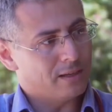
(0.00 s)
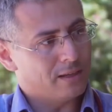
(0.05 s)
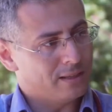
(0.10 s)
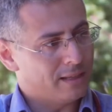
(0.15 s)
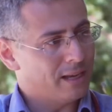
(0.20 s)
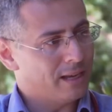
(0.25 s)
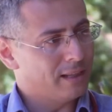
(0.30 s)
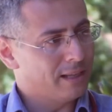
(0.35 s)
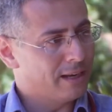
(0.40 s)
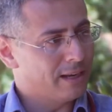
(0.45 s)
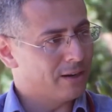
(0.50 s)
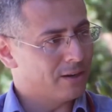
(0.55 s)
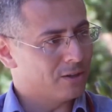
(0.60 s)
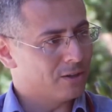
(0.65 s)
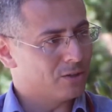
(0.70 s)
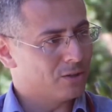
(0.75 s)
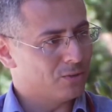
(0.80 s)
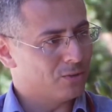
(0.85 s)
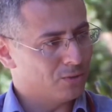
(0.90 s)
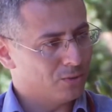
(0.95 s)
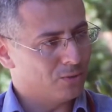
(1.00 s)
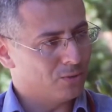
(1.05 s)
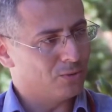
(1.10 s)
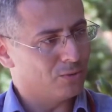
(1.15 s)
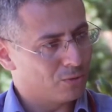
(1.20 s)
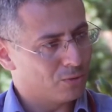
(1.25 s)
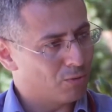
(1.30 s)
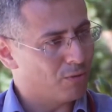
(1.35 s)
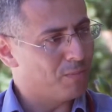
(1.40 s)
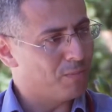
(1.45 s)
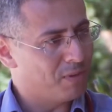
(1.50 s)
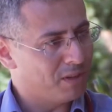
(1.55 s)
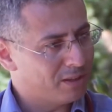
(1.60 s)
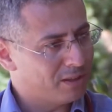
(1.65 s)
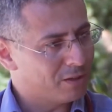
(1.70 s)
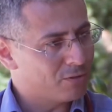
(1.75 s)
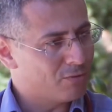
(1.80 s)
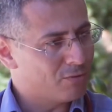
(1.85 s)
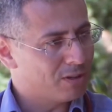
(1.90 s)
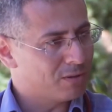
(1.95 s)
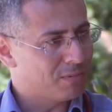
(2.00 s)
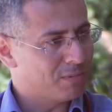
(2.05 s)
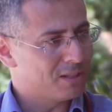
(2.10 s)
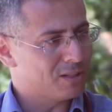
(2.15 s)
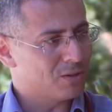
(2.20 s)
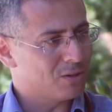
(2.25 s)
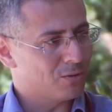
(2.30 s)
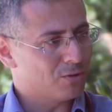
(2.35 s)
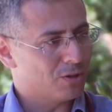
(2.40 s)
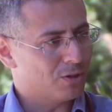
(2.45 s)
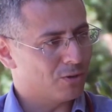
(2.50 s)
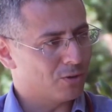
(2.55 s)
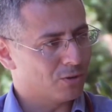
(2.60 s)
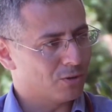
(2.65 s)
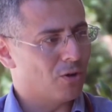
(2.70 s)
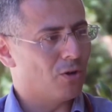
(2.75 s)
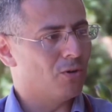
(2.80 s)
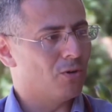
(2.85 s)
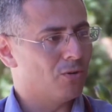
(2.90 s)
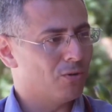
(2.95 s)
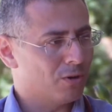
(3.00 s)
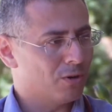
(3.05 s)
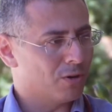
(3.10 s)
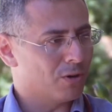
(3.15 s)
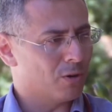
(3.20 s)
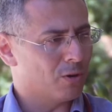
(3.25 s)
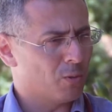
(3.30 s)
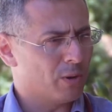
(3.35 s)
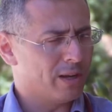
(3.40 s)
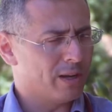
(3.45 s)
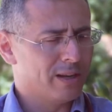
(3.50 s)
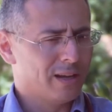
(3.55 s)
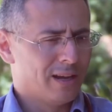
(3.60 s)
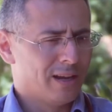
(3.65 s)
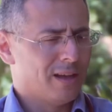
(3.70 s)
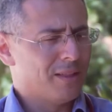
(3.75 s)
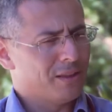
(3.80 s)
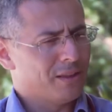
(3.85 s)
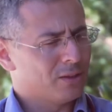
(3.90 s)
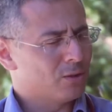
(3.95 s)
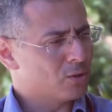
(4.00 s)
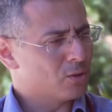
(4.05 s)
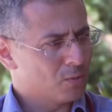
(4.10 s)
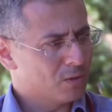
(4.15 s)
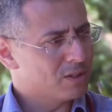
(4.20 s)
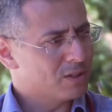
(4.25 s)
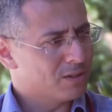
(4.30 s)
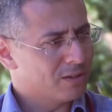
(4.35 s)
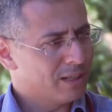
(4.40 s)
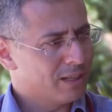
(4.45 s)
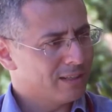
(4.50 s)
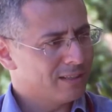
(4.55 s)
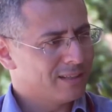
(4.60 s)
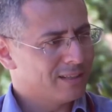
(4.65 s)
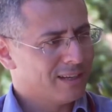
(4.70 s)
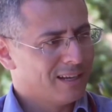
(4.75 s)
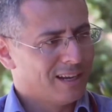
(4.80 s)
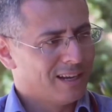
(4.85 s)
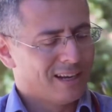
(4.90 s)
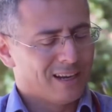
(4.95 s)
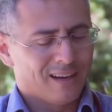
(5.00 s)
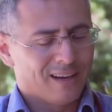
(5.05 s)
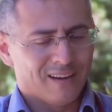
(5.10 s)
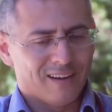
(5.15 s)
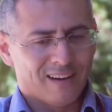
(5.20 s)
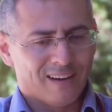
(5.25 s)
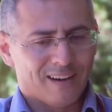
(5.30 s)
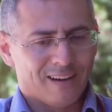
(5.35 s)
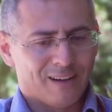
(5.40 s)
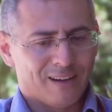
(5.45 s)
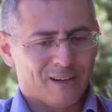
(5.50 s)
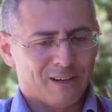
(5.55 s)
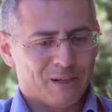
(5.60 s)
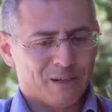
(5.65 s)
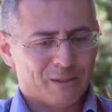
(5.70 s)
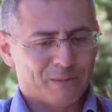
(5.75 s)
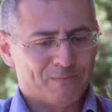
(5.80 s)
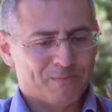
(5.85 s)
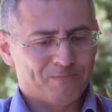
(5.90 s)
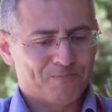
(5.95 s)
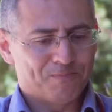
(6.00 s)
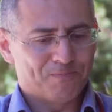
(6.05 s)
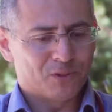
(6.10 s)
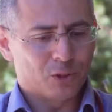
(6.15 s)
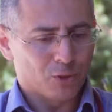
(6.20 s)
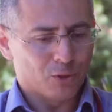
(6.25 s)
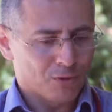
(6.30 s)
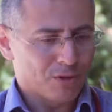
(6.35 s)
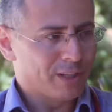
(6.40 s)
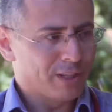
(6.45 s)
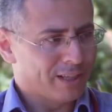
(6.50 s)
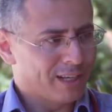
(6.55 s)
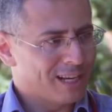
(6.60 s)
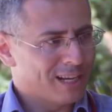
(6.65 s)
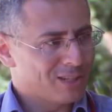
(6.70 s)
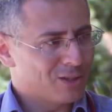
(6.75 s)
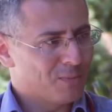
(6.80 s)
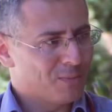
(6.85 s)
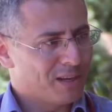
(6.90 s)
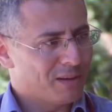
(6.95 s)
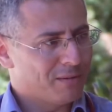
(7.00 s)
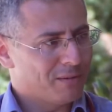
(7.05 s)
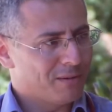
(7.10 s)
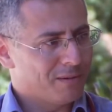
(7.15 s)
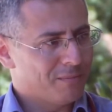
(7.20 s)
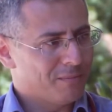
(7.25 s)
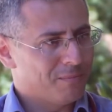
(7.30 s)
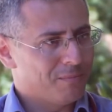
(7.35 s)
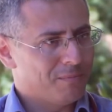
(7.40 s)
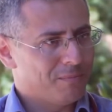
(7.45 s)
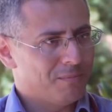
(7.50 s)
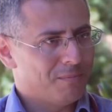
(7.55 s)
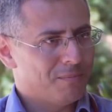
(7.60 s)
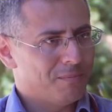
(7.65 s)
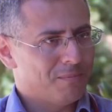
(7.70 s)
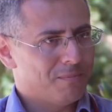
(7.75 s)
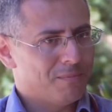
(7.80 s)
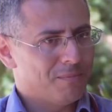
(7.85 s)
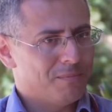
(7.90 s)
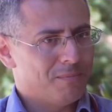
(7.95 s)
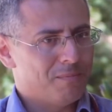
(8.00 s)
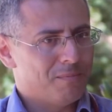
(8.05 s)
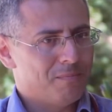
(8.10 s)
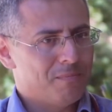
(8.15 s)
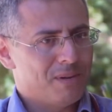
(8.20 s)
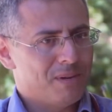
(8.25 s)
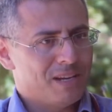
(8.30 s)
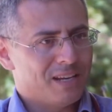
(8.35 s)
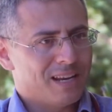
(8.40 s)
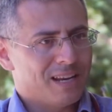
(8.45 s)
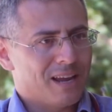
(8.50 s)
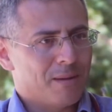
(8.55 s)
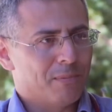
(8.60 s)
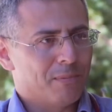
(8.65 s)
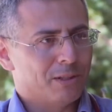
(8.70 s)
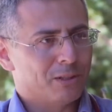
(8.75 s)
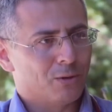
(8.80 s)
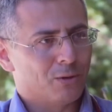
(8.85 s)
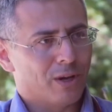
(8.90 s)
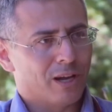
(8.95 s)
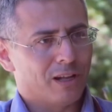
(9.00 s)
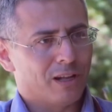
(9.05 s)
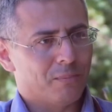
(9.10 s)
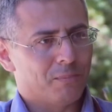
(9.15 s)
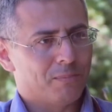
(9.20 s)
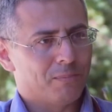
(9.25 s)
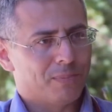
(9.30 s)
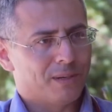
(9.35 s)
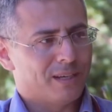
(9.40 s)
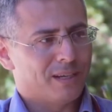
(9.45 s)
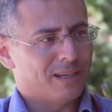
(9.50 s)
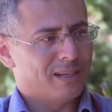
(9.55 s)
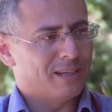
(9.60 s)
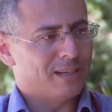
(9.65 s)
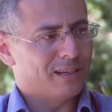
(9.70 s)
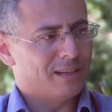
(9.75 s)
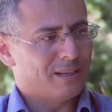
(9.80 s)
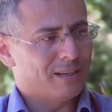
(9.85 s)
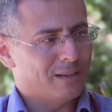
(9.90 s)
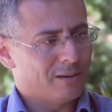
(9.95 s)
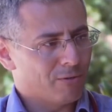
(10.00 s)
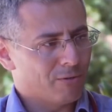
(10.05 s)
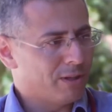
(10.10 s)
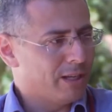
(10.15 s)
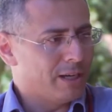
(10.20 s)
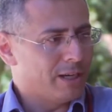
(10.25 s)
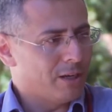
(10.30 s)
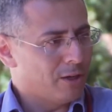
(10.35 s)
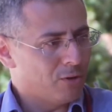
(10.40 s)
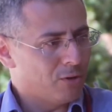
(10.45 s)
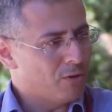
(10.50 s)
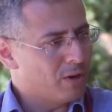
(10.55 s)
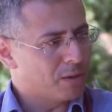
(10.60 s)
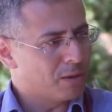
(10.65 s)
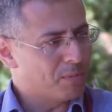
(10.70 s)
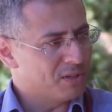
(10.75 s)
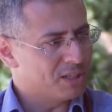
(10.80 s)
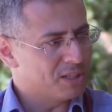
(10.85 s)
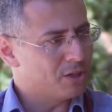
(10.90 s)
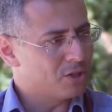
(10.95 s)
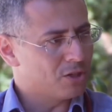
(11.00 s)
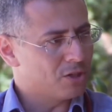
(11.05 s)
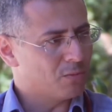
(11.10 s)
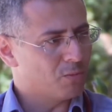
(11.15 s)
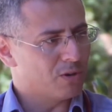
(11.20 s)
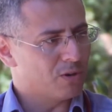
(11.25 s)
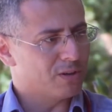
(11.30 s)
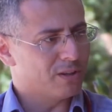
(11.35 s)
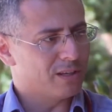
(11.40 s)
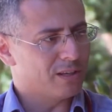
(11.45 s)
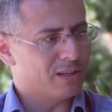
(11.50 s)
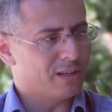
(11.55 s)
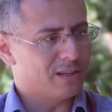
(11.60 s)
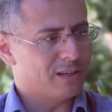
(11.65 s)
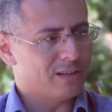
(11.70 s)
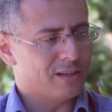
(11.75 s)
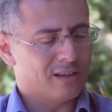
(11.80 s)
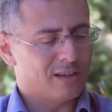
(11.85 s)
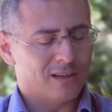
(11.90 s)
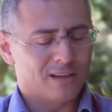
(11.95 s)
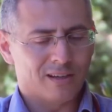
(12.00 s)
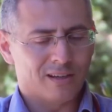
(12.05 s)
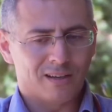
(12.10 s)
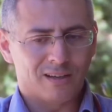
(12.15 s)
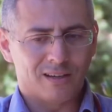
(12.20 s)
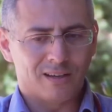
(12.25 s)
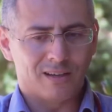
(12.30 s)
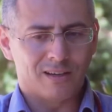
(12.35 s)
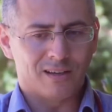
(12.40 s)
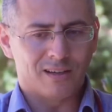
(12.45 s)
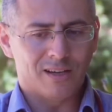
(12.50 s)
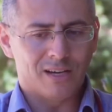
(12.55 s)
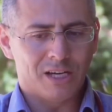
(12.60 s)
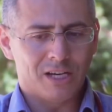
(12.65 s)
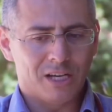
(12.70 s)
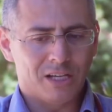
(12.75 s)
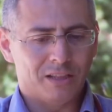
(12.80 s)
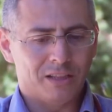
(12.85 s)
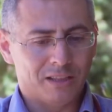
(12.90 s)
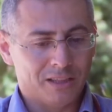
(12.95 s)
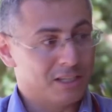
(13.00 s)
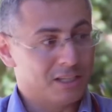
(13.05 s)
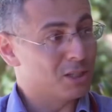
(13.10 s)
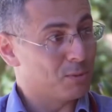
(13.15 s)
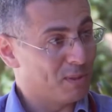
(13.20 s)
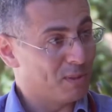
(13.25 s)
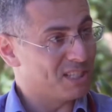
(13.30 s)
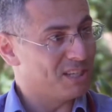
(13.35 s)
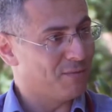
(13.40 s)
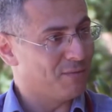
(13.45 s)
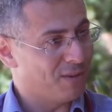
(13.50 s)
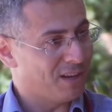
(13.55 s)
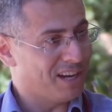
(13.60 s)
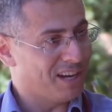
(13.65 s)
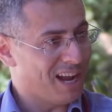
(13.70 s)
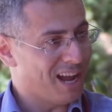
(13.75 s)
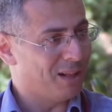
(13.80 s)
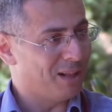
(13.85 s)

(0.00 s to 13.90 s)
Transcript: a day later to repeat the treatment, so she could go on her way, I think, to Switzerland. So it was really nice to being able to help really in a unique position where they need this specific help.